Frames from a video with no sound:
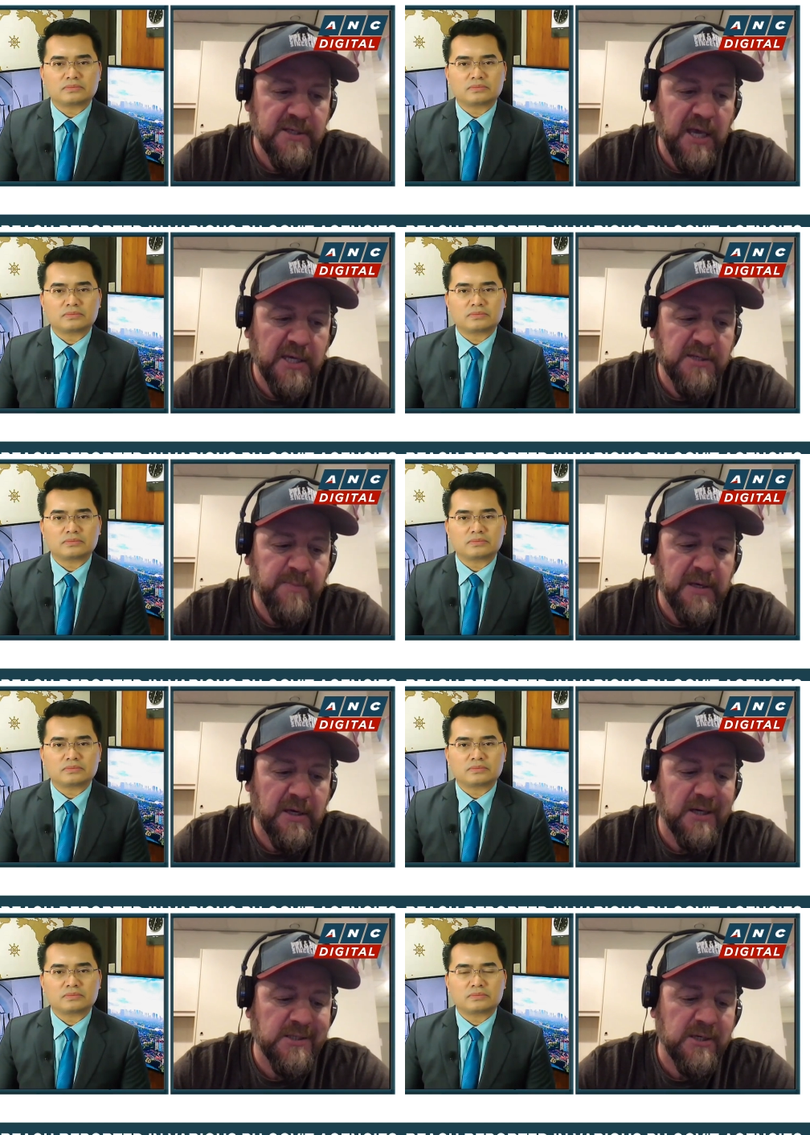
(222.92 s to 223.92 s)
Speaker 1: case,
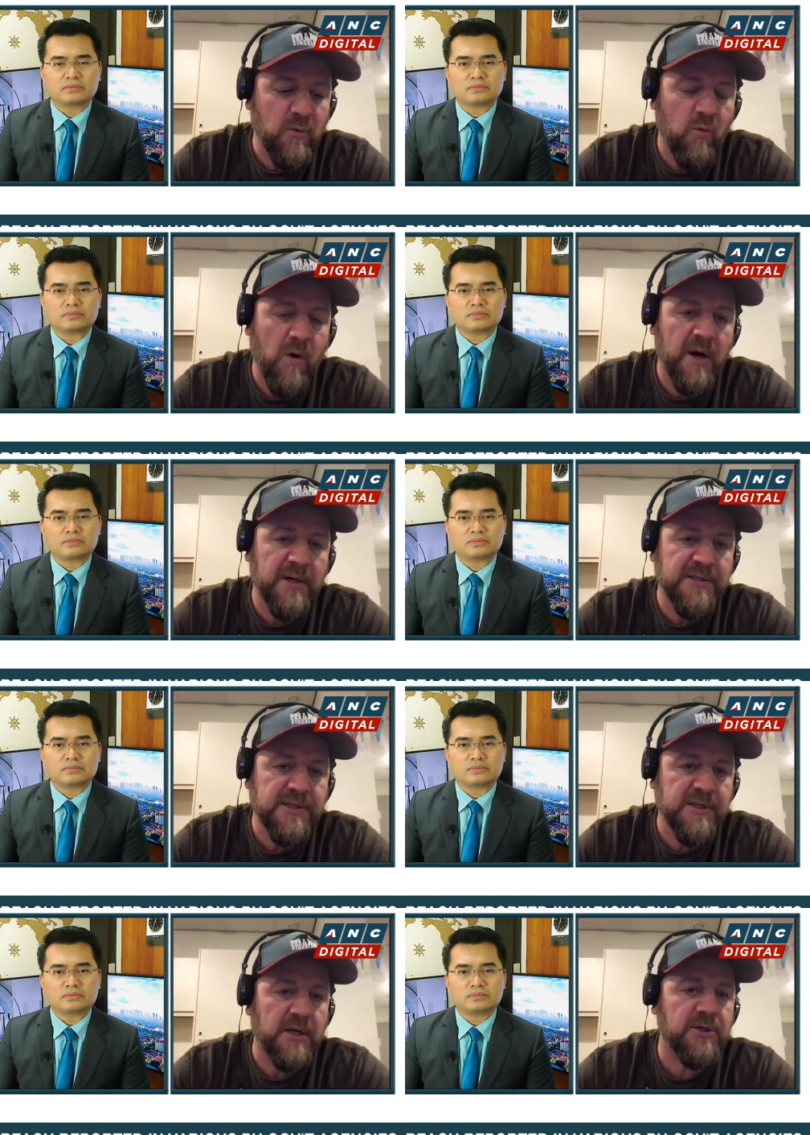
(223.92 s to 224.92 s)
because it was
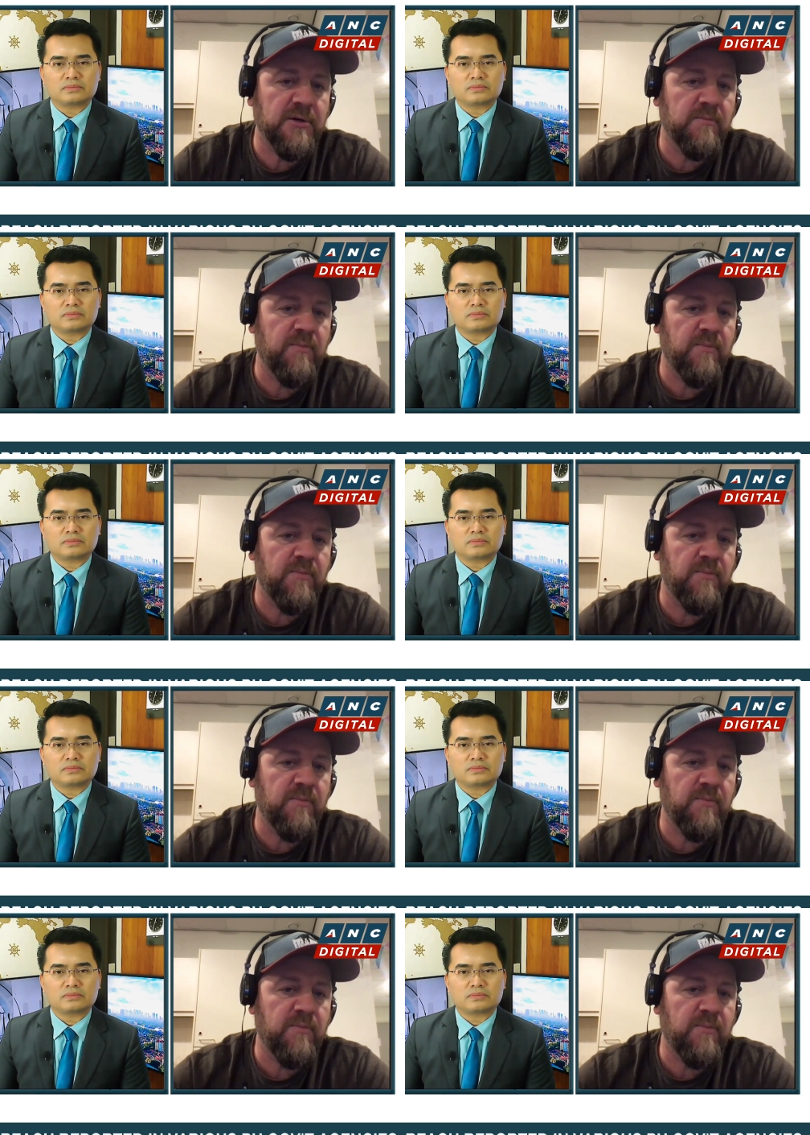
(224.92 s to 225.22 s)
such a